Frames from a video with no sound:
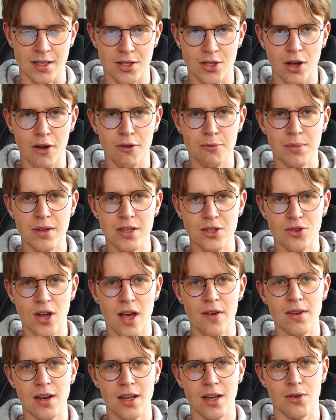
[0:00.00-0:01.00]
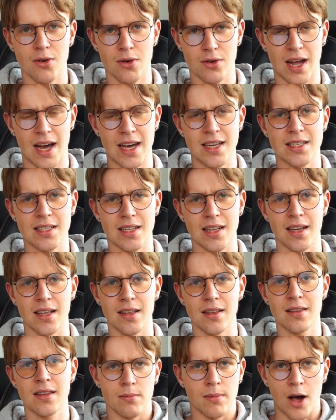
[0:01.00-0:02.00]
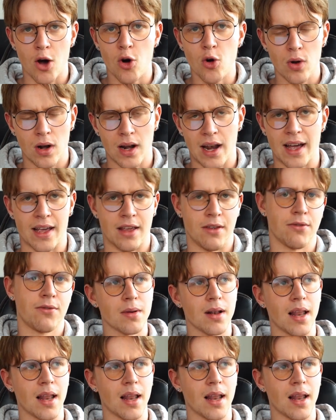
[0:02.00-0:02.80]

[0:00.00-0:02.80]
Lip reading: So I've been traveling around Iceland my whole life.